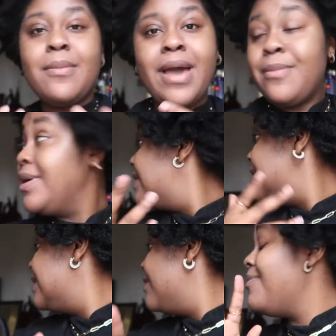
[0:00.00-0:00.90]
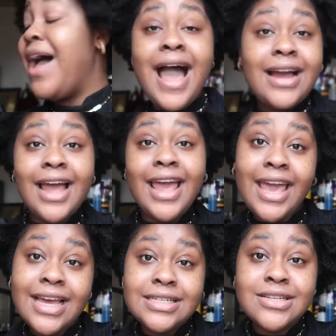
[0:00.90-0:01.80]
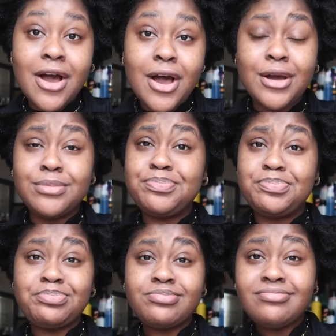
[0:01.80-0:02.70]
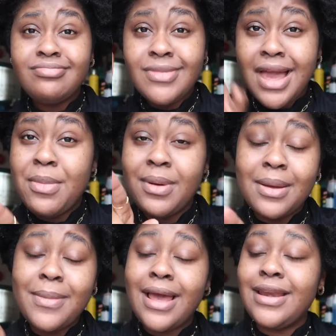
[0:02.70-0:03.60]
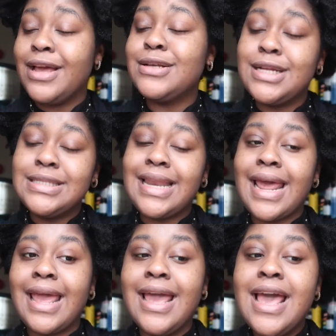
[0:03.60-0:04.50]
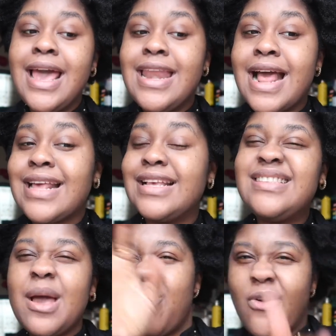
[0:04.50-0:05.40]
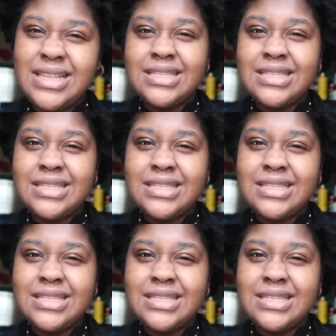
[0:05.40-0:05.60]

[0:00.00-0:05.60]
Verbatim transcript: my bad bitch season back, and um I'm gonna get my nails done today, and that's like step one